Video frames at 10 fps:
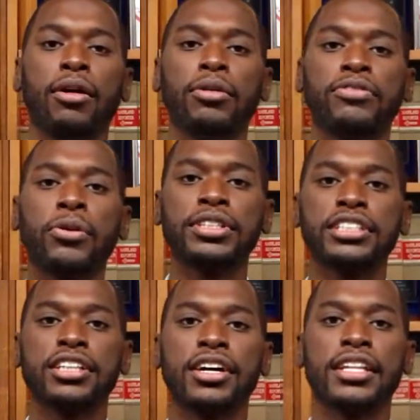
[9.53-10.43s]
What we're
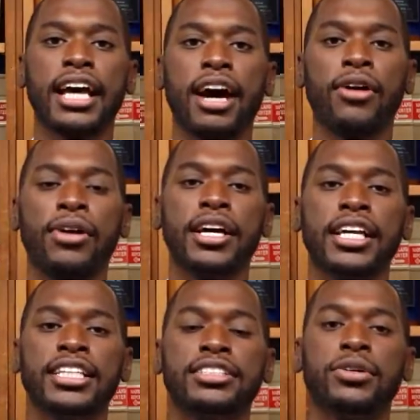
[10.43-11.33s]
focusing on now
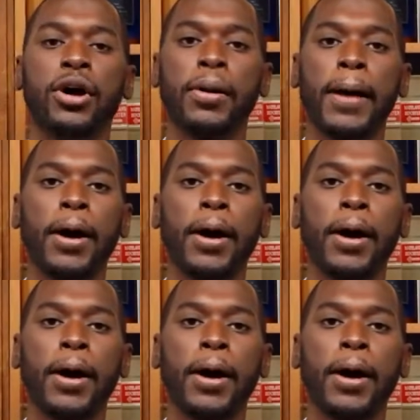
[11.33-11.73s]
is to